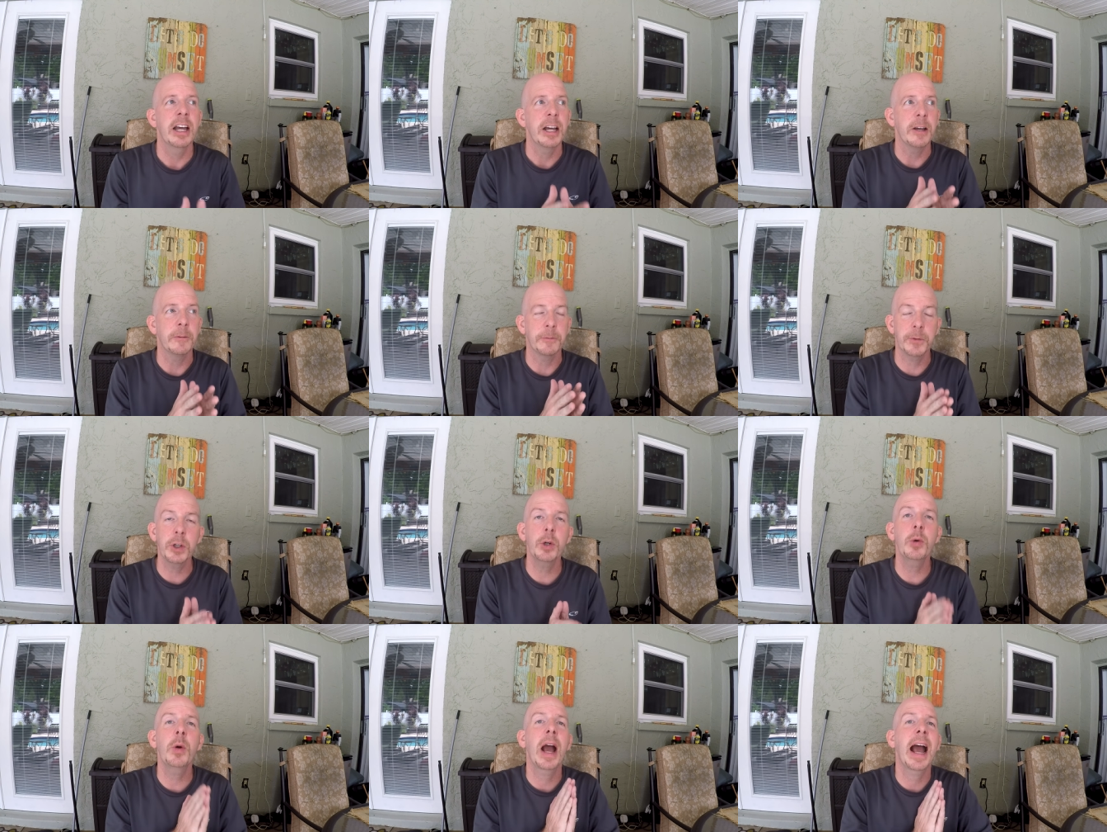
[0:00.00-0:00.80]
If
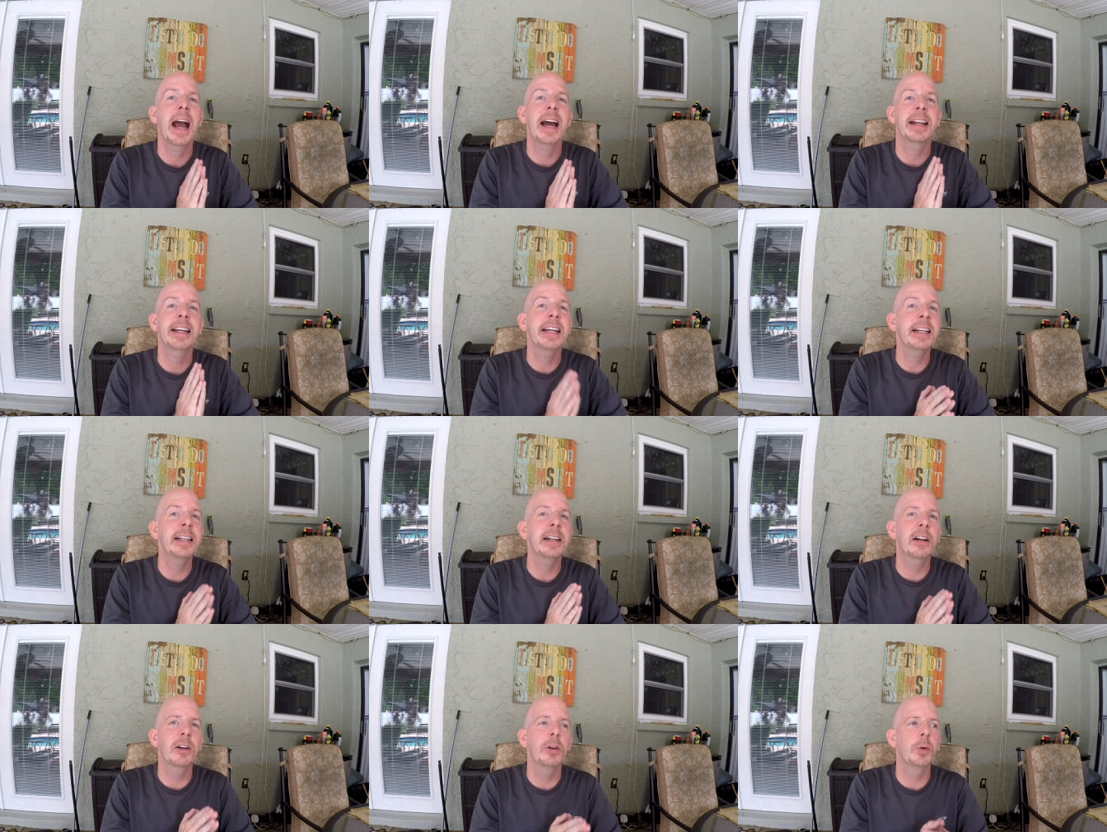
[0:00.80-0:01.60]
you had
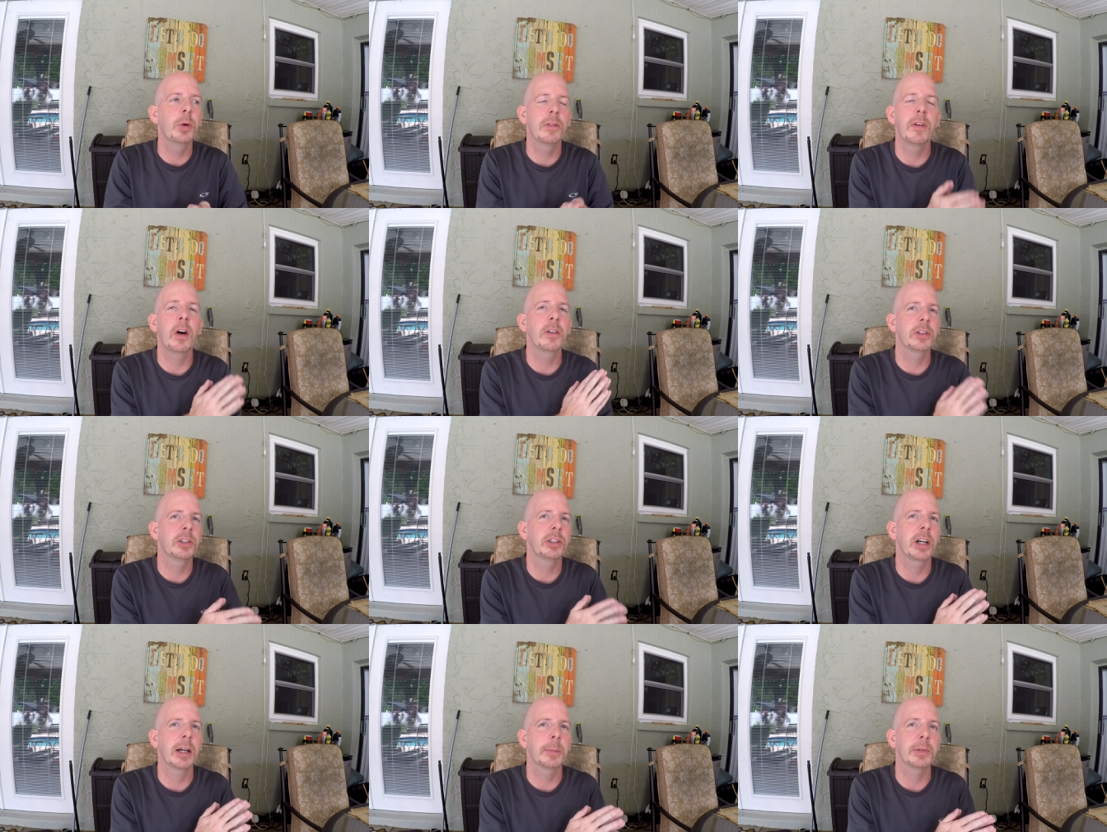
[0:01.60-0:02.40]
any clue of all the
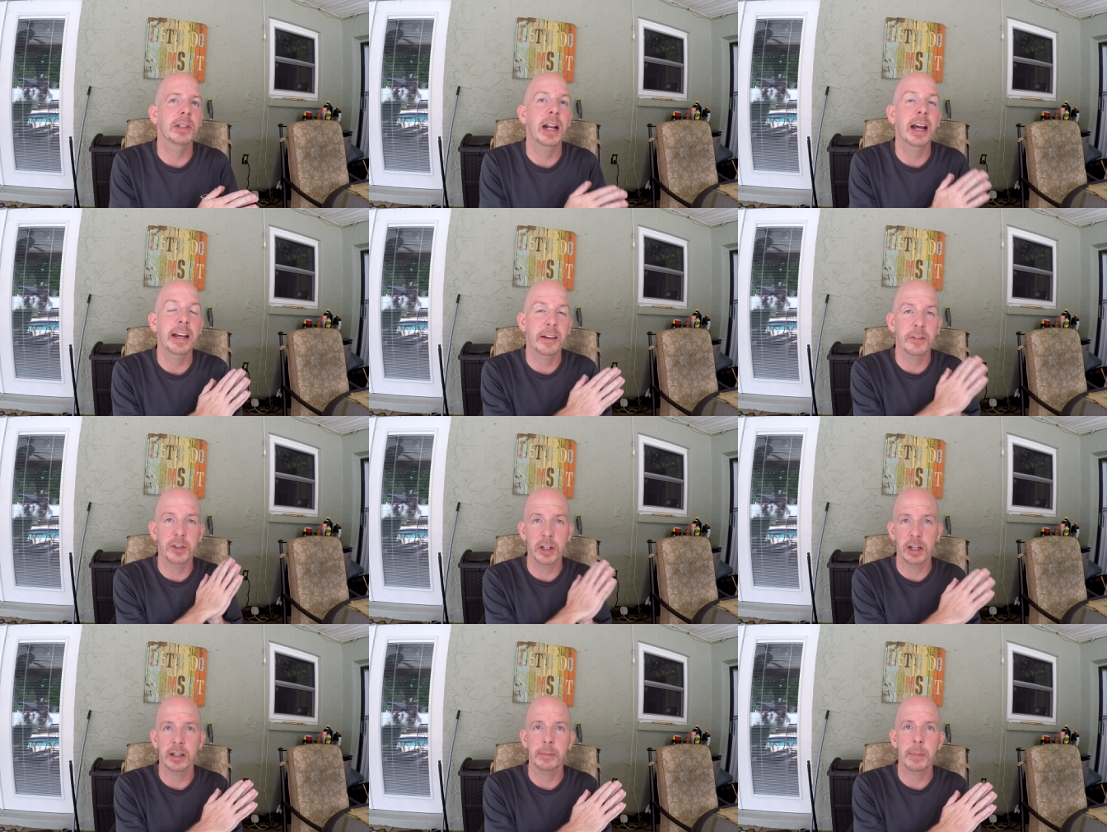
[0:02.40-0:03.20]
jobs that I have
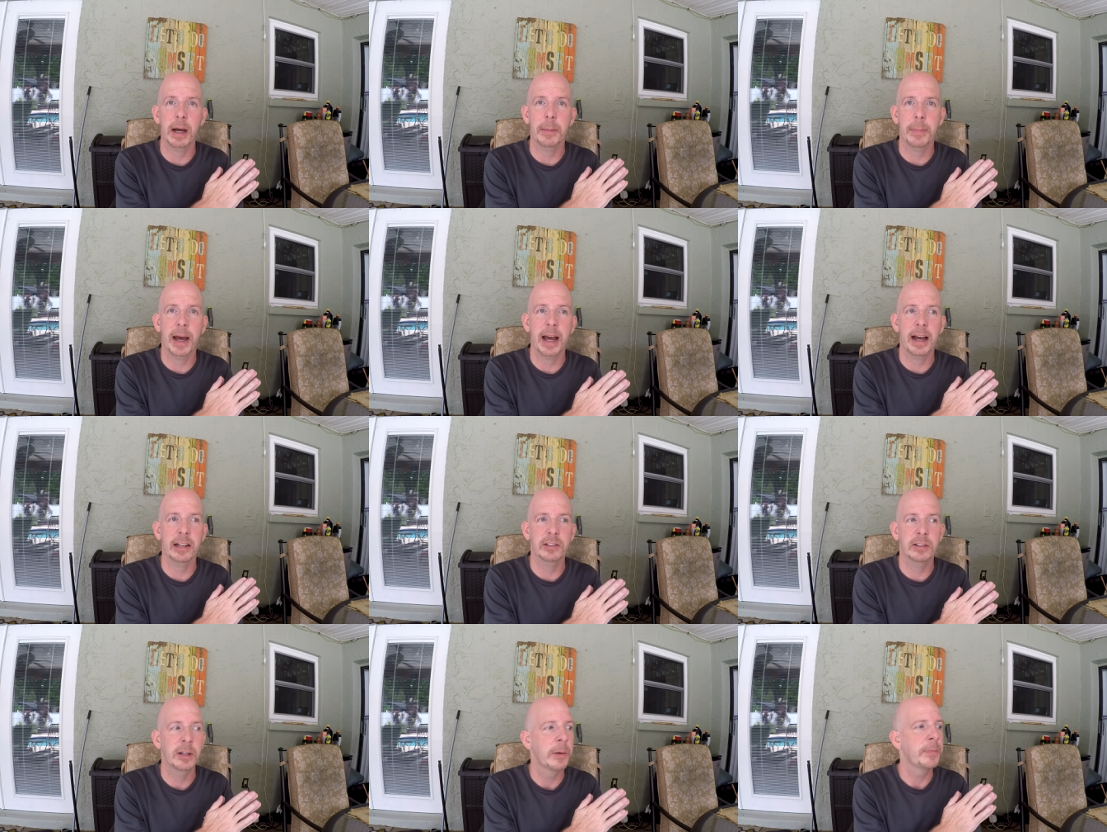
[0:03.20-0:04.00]
done in my
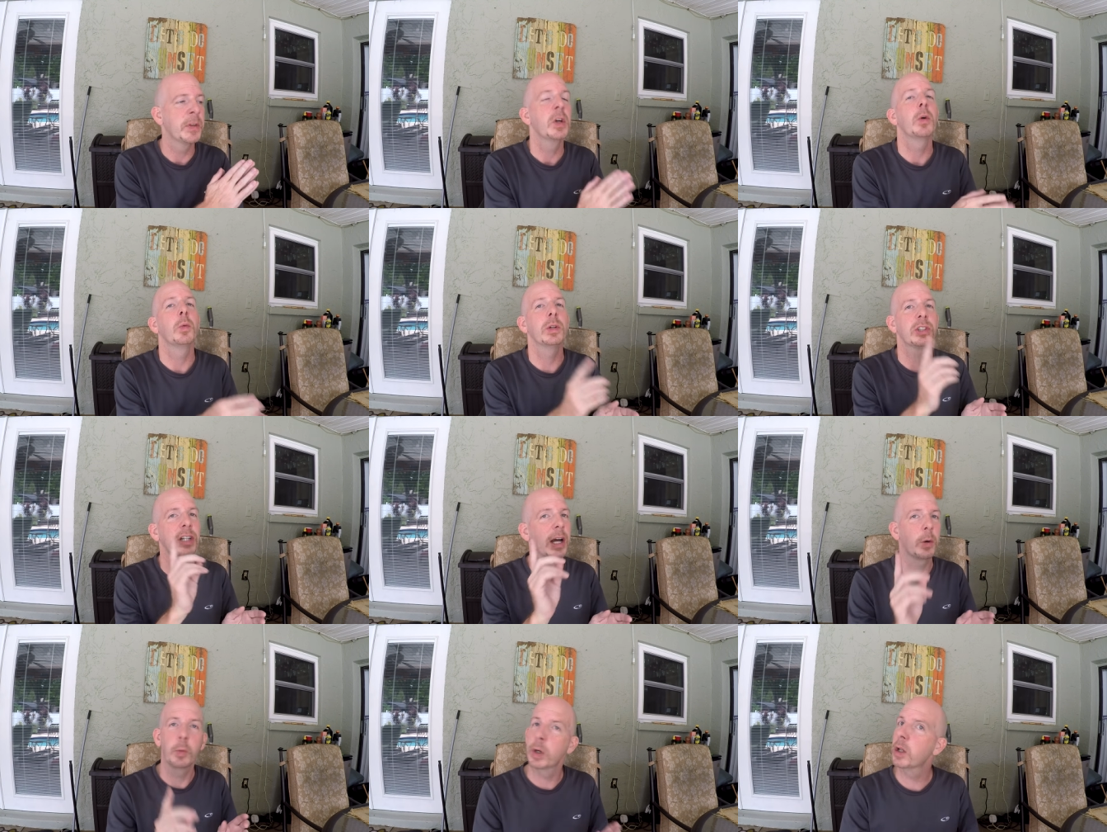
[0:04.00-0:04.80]
past, which
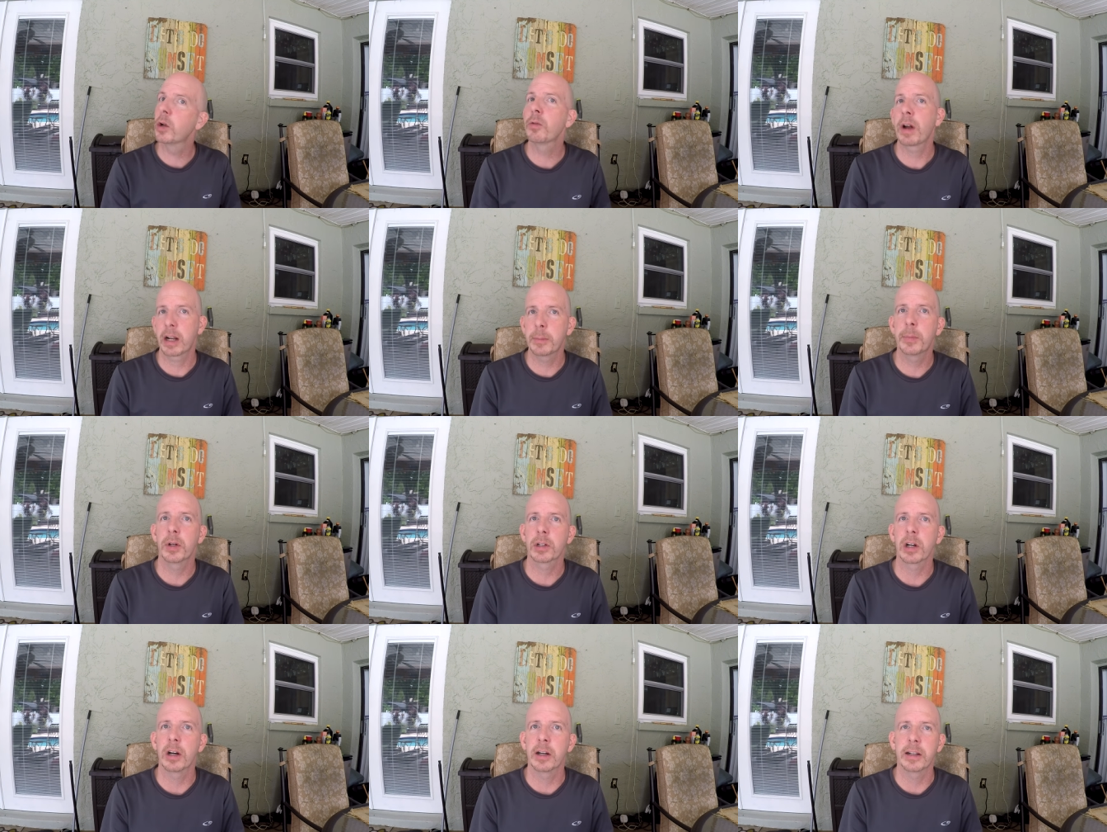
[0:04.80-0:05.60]
I will write a
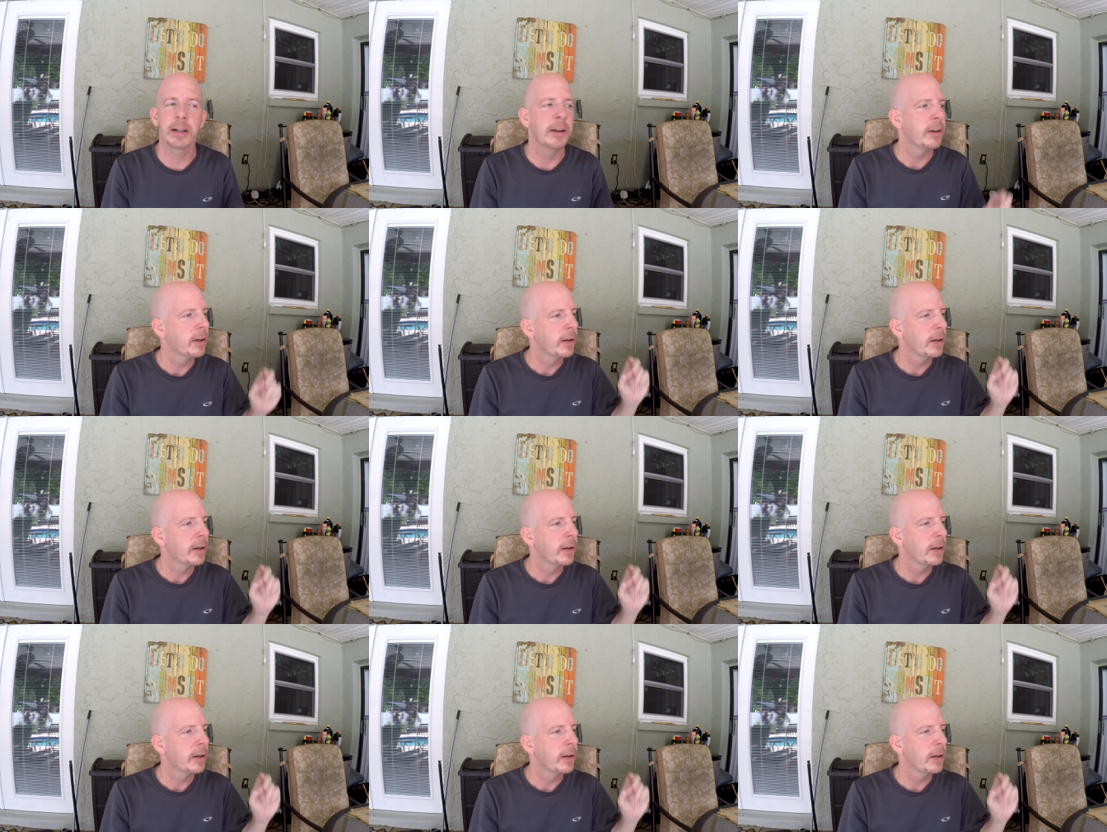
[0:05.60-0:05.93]
book on,